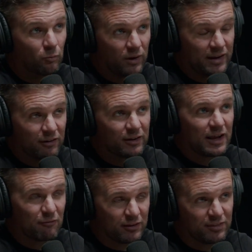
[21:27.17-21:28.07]
Hearing
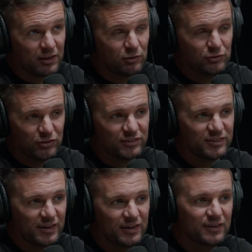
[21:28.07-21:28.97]
everything you just
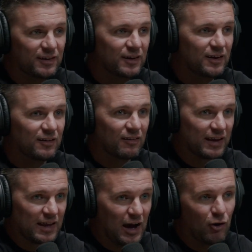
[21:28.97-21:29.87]
said,
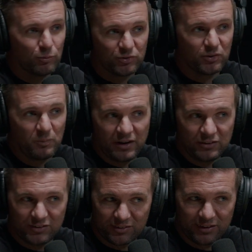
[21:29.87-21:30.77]
like, I hope somebody
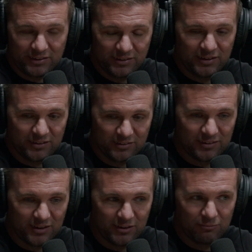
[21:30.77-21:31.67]
just leaned in and
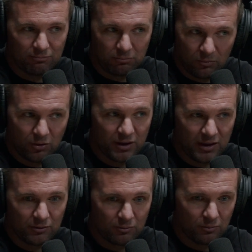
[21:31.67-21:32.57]
said,
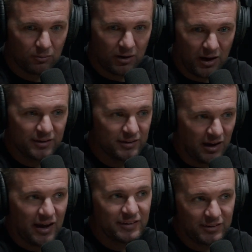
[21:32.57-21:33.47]
okay, I,
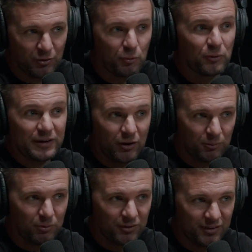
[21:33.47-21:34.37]
I need to read
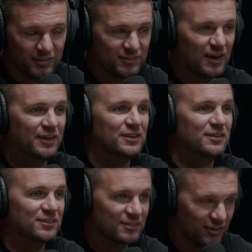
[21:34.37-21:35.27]
up on this. I need to
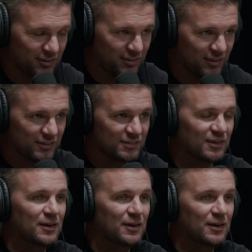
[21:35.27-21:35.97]
study this.